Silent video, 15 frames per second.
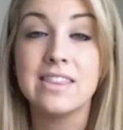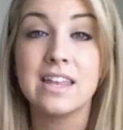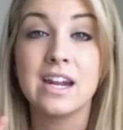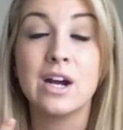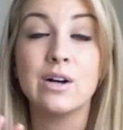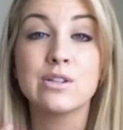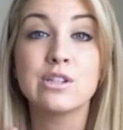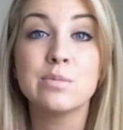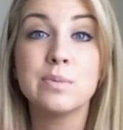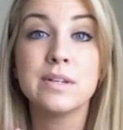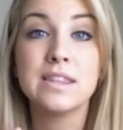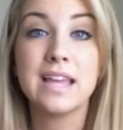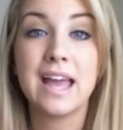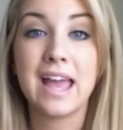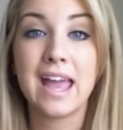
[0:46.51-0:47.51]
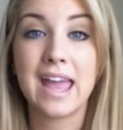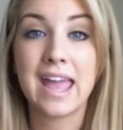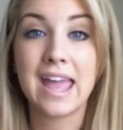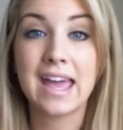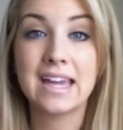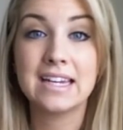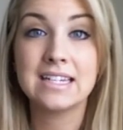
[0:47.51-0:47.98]
And then I also put the
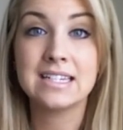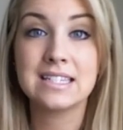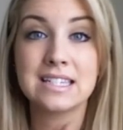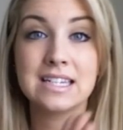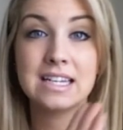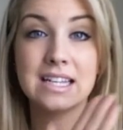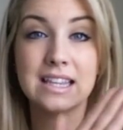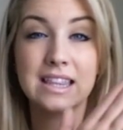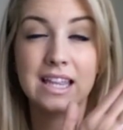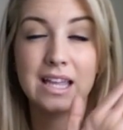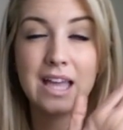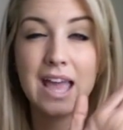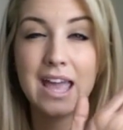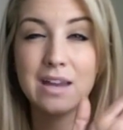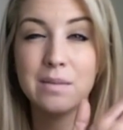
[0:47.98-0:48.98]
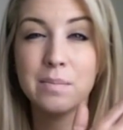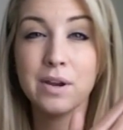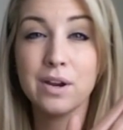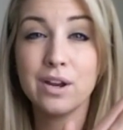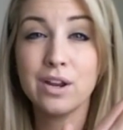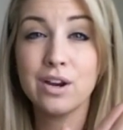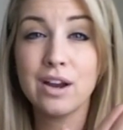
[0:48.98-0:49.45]
hand
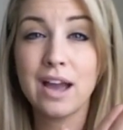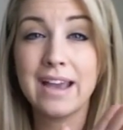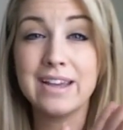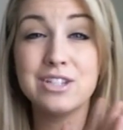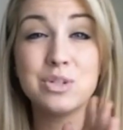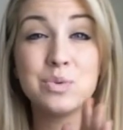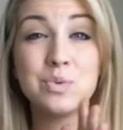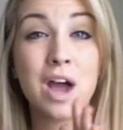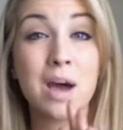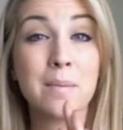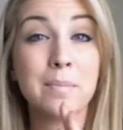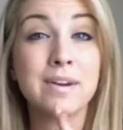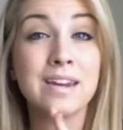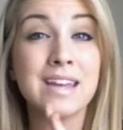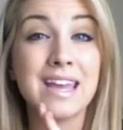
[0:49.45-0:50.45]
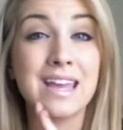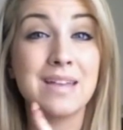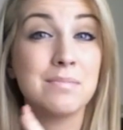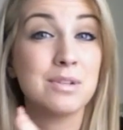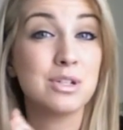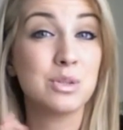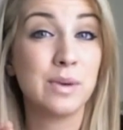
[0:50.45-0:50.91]
barrier. I do not put it
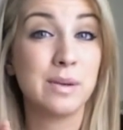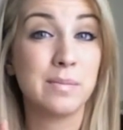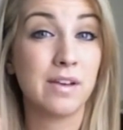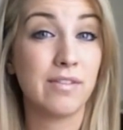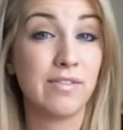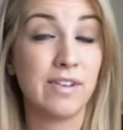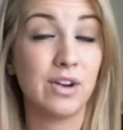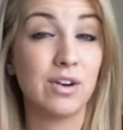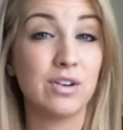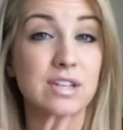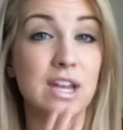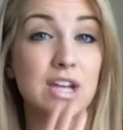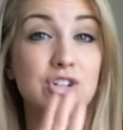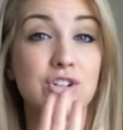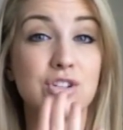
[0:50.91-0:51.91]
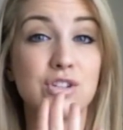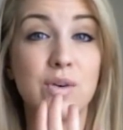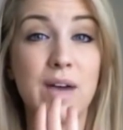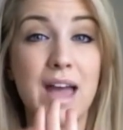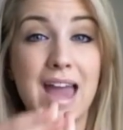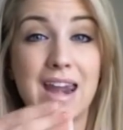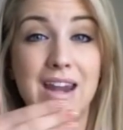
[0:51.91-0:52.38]
in between my fingers. I just go
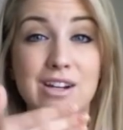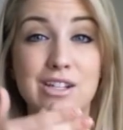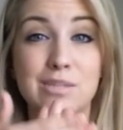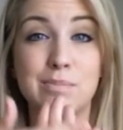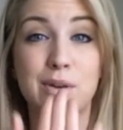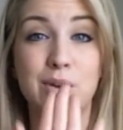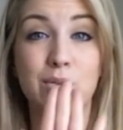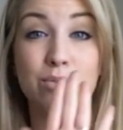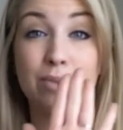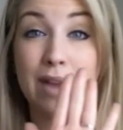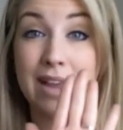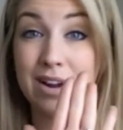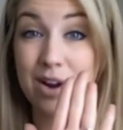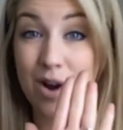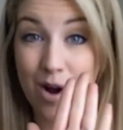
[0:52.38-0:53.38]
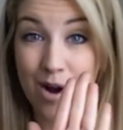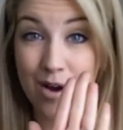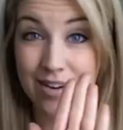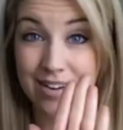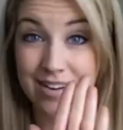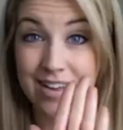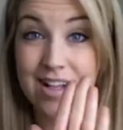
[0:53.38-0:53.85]
ahead and I just put it right on
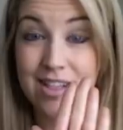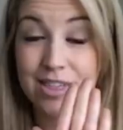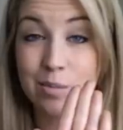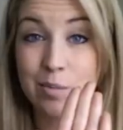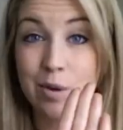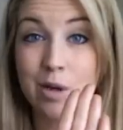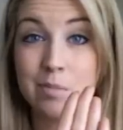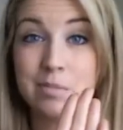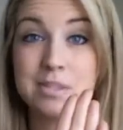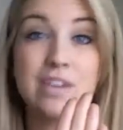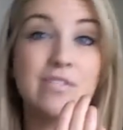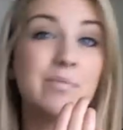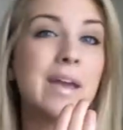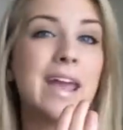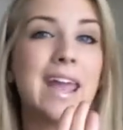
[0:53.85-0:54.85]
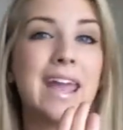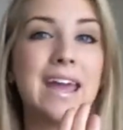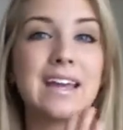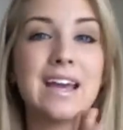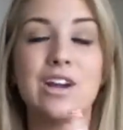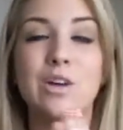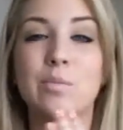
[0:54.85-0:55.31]
the palms of my hand.
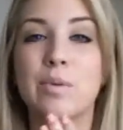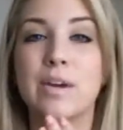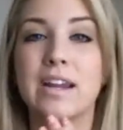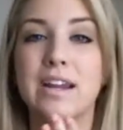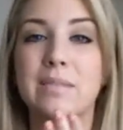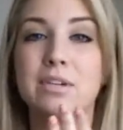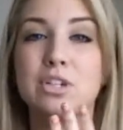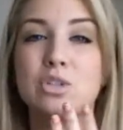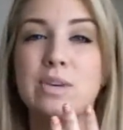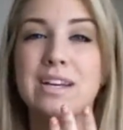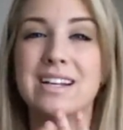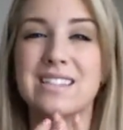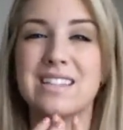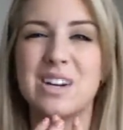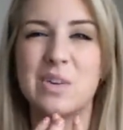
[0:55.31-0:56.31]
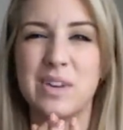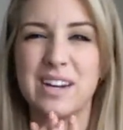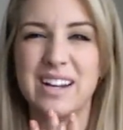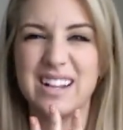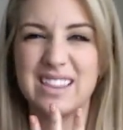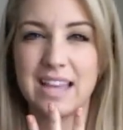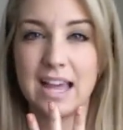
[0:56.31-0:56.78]
I don't put it in between because I don't want to
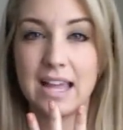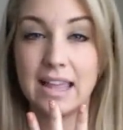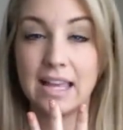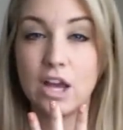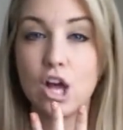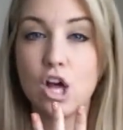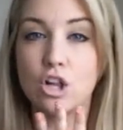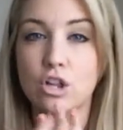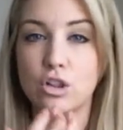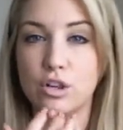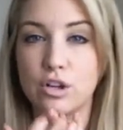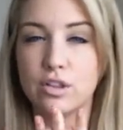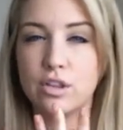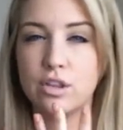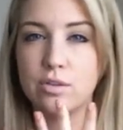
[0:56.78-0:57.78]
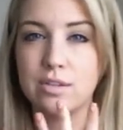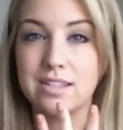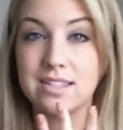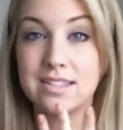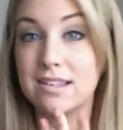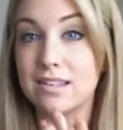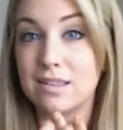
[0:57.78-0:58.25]
get that look that you
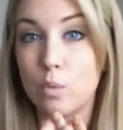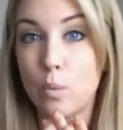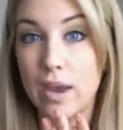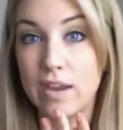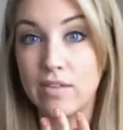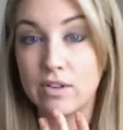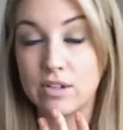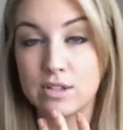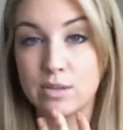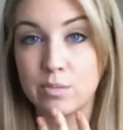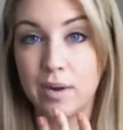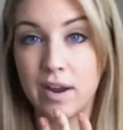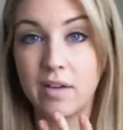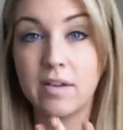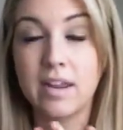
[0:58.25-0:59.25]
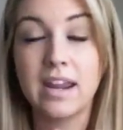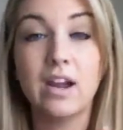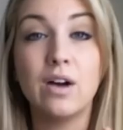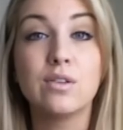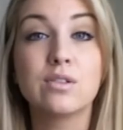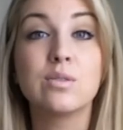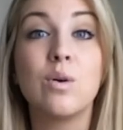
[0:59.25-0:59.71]
can see, like the white versus the brown. And
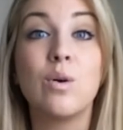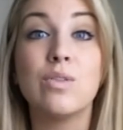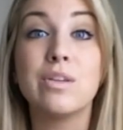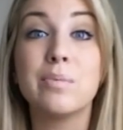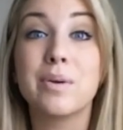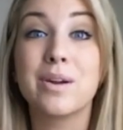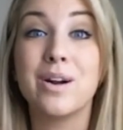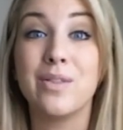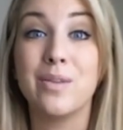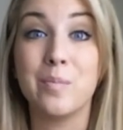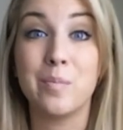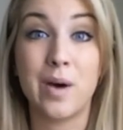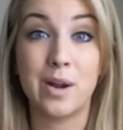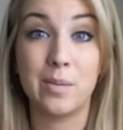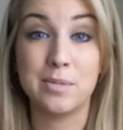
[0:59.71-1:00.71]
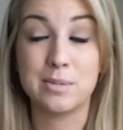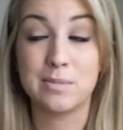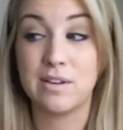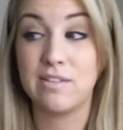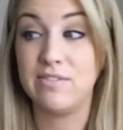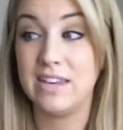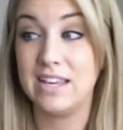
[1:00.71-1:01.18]
I also only put it on the bottoms
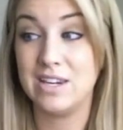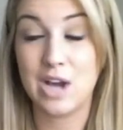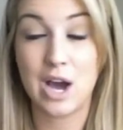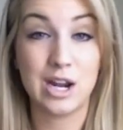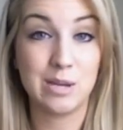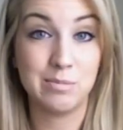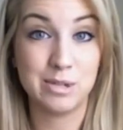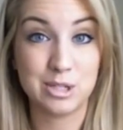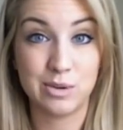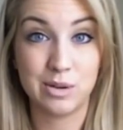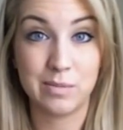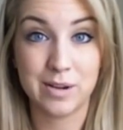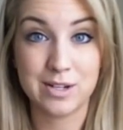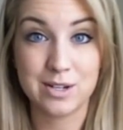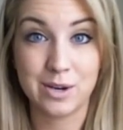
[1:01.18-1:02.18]
of my feet, not in between my